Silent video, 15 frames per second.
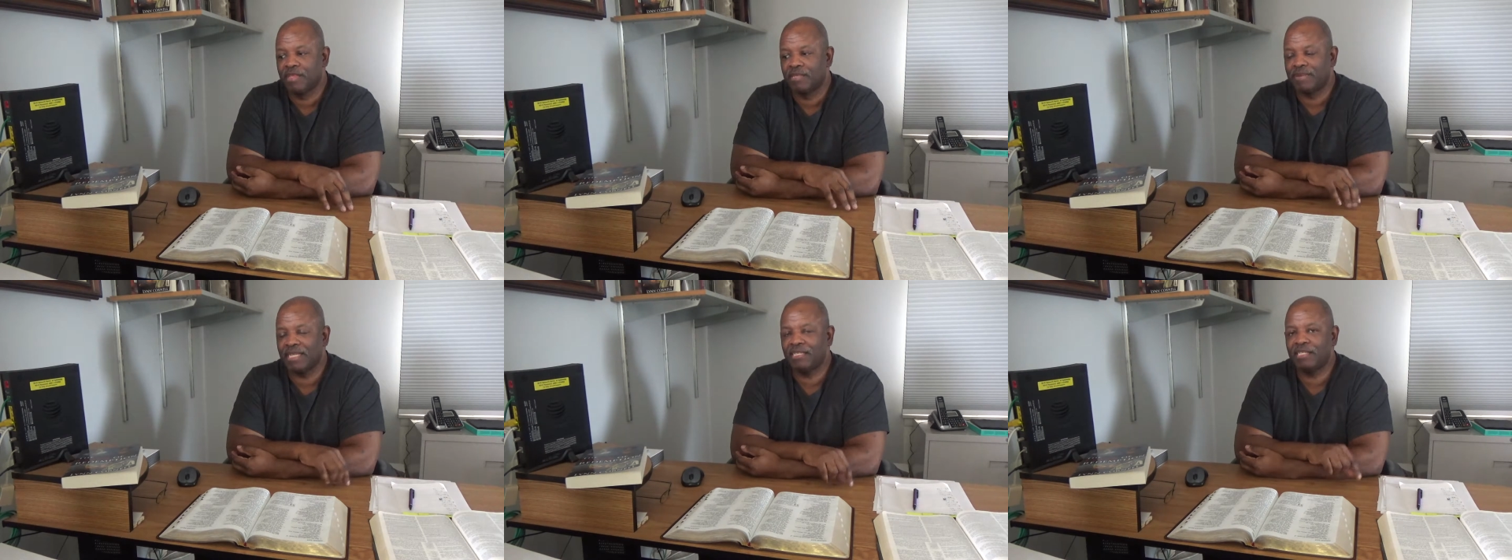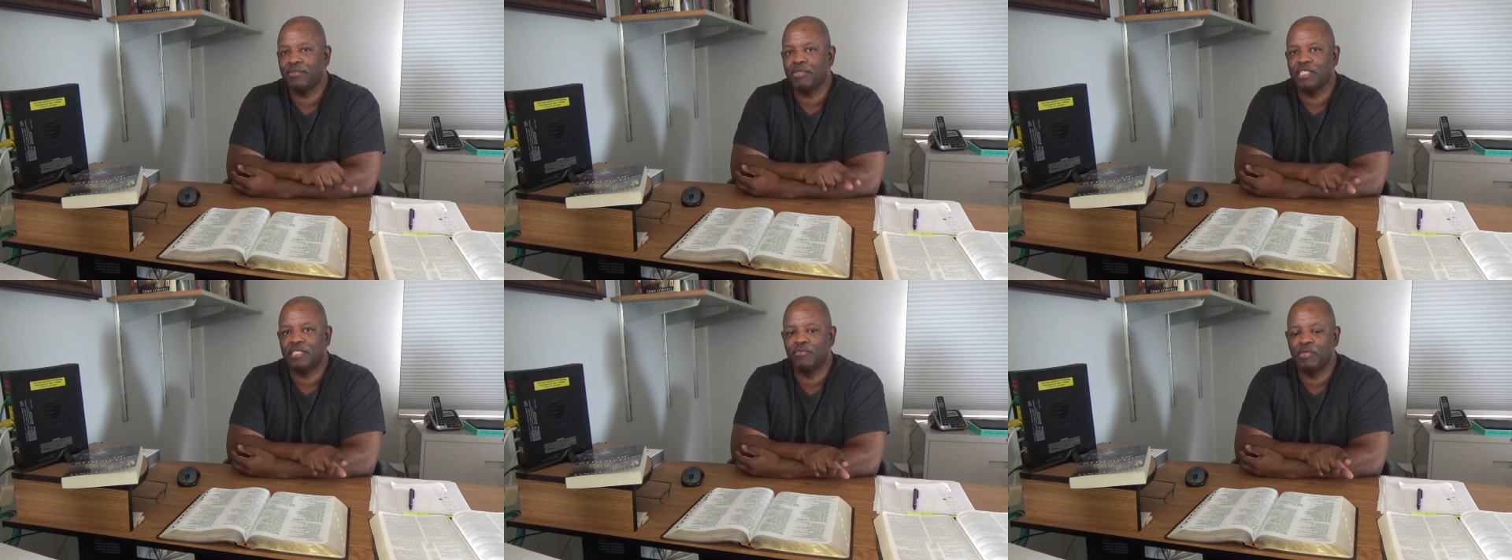Especially
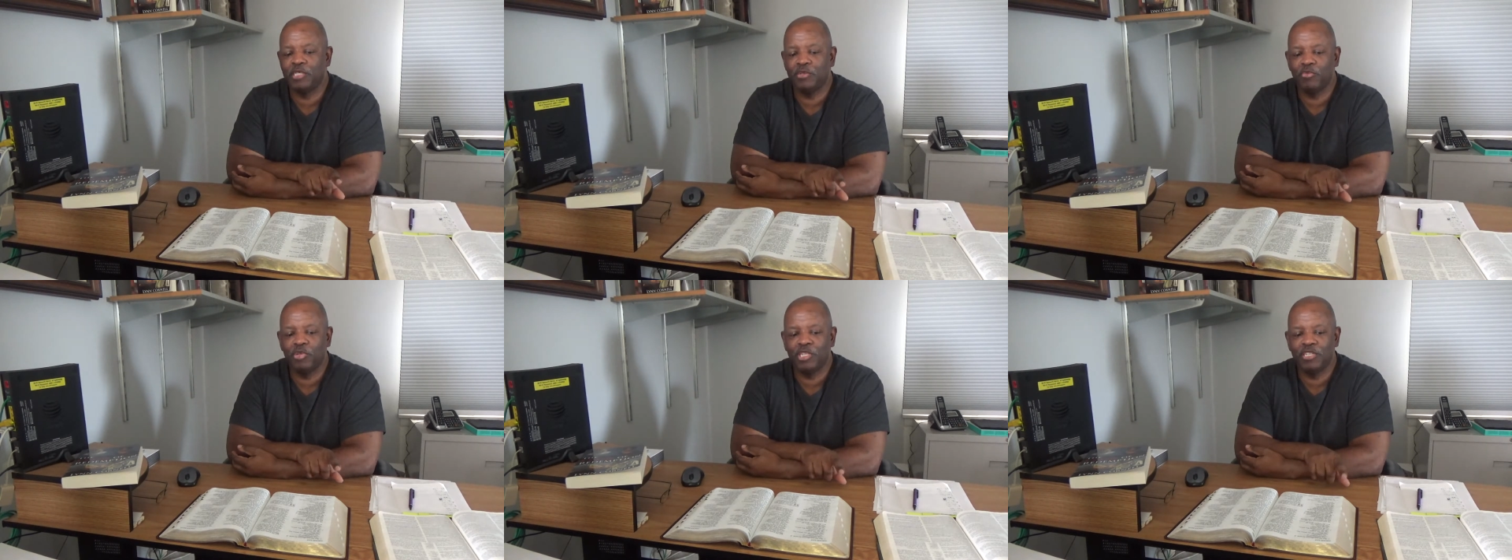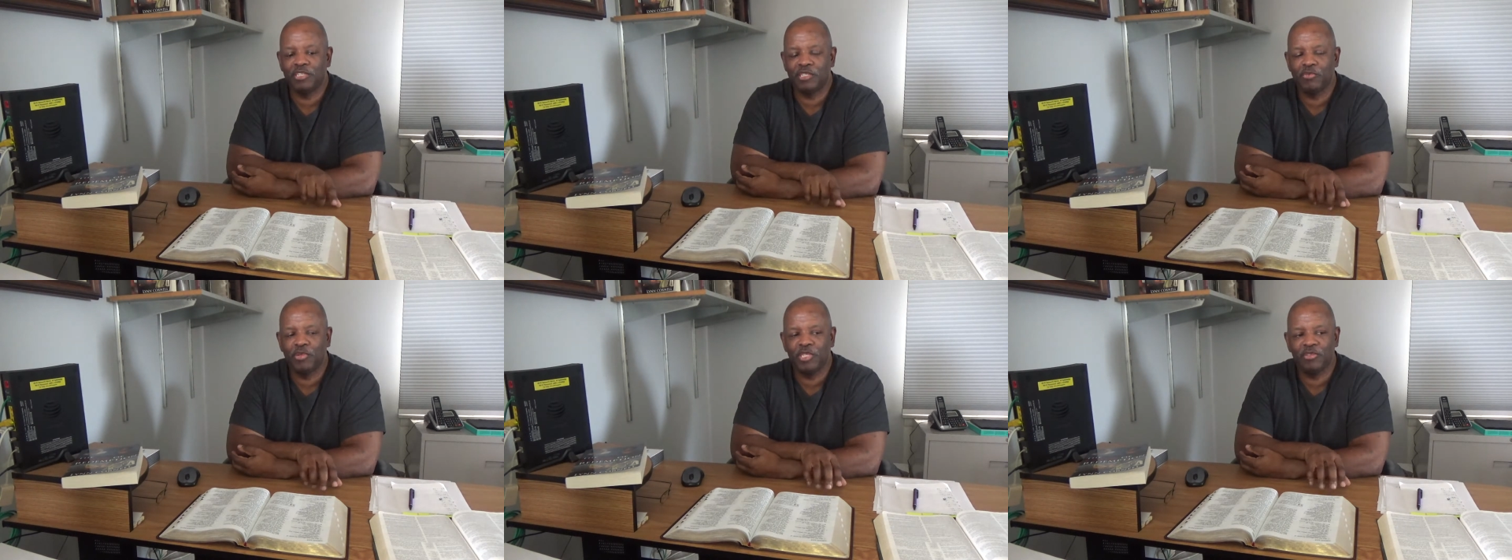when, when, you, when, you,
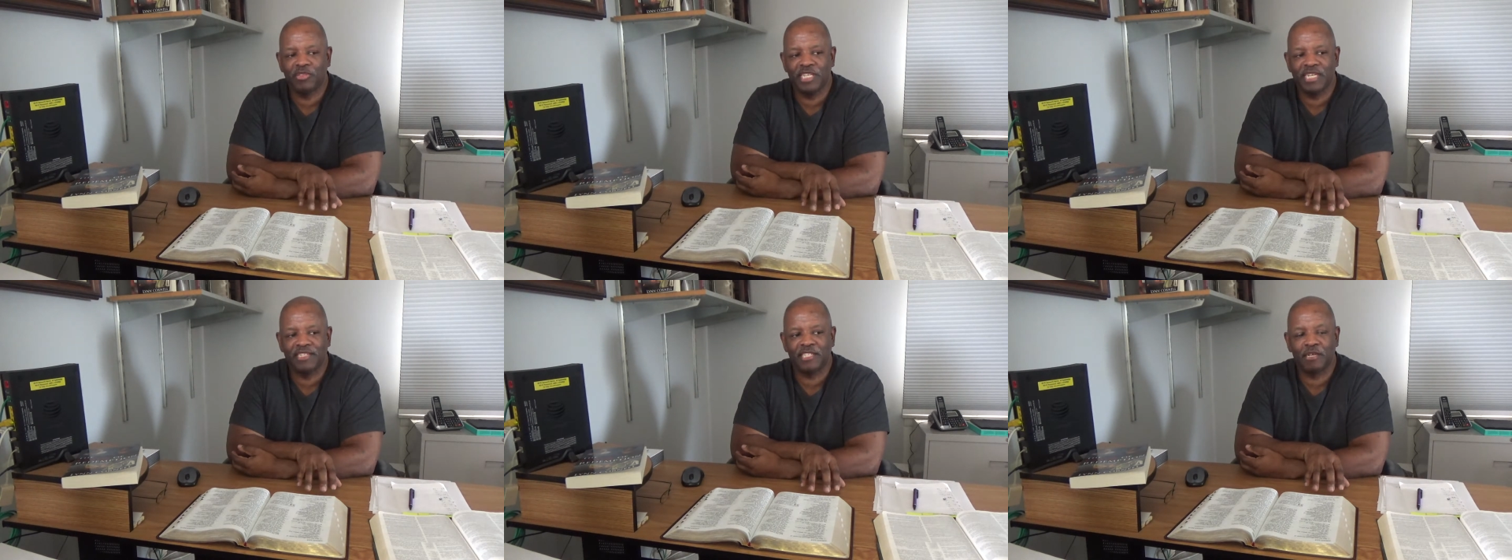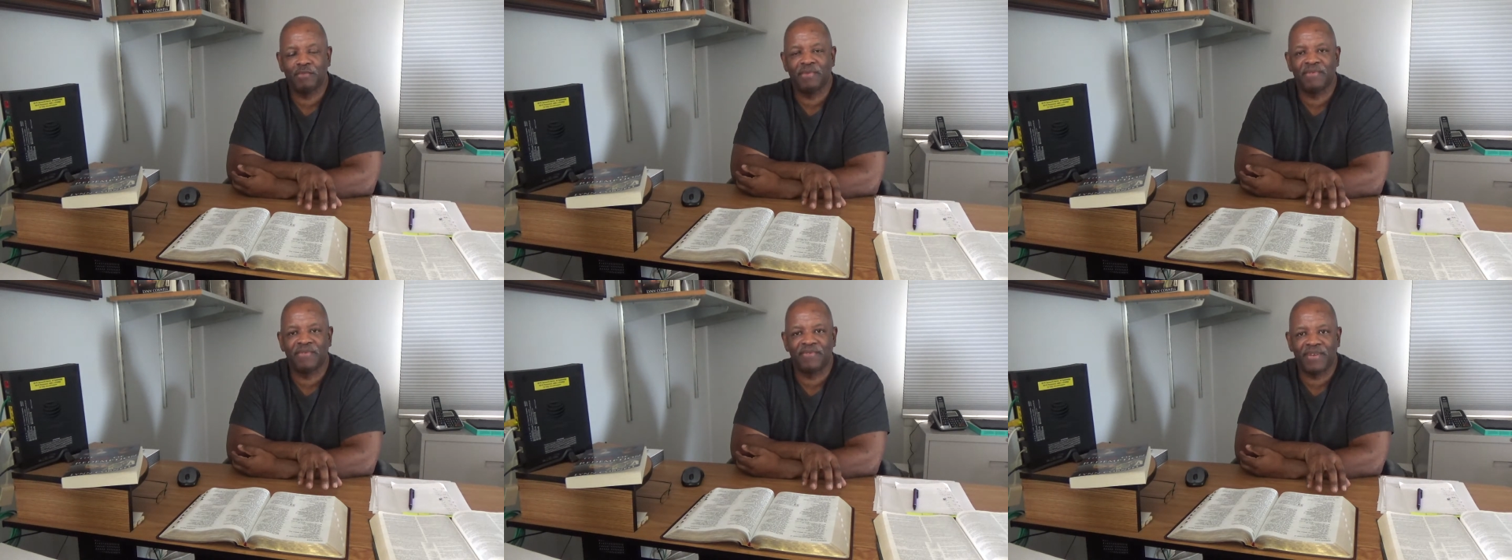when you think in
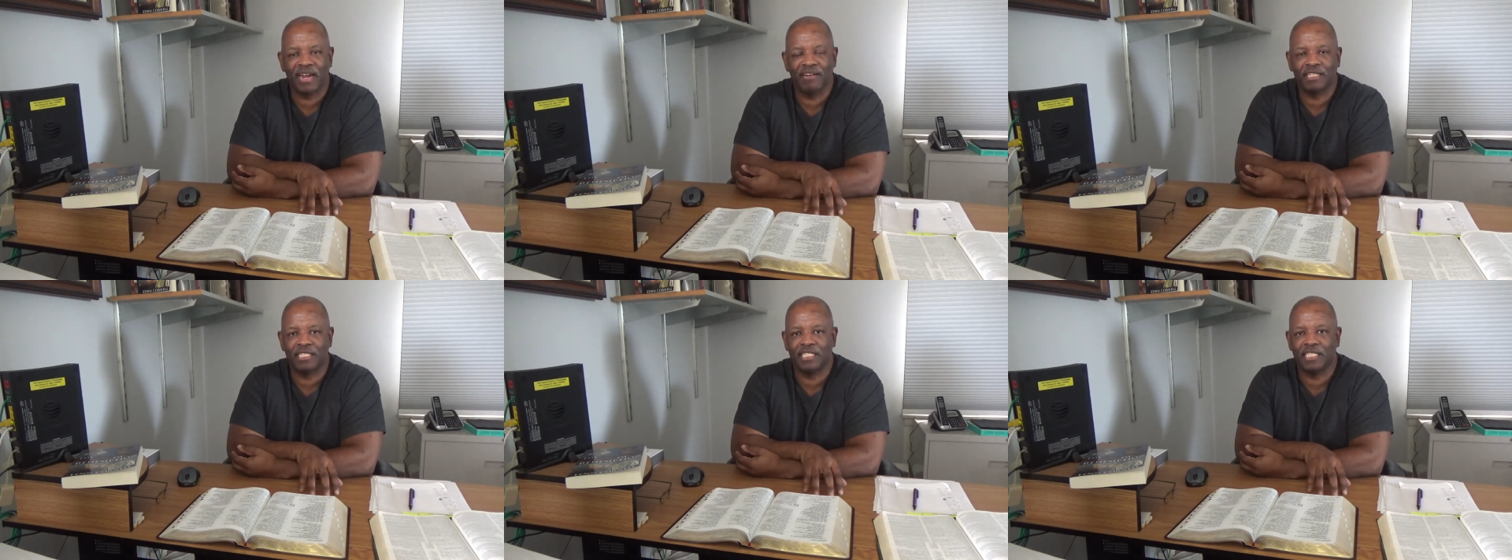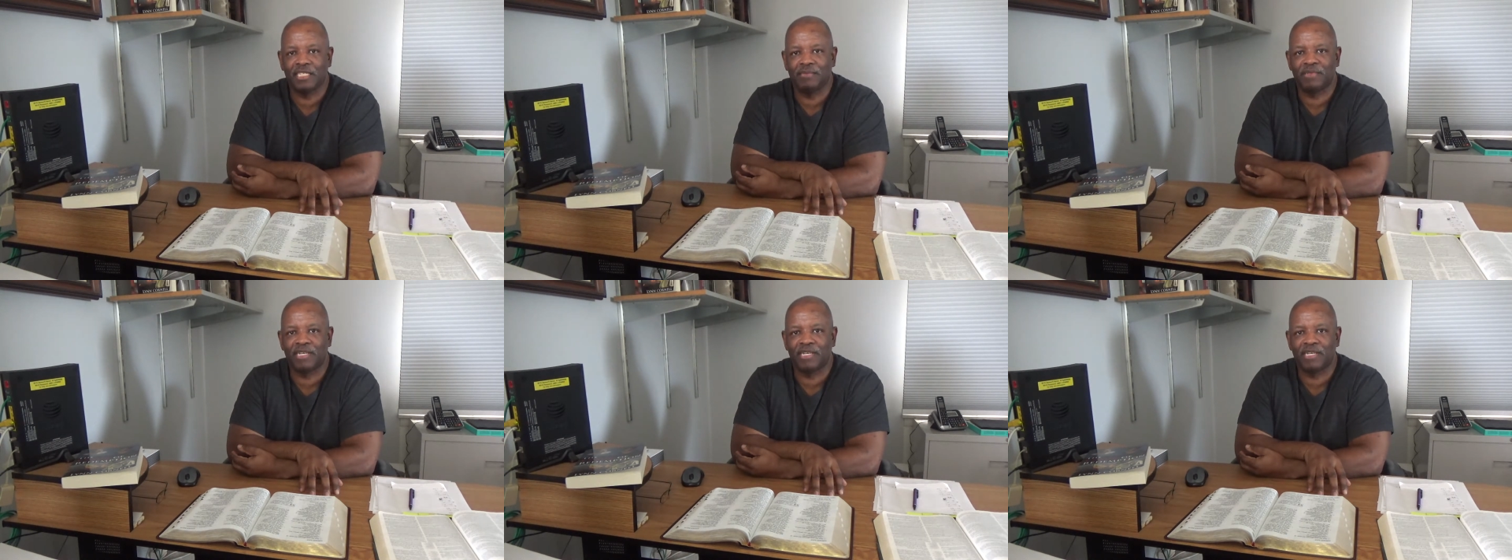terms of the Pharisees,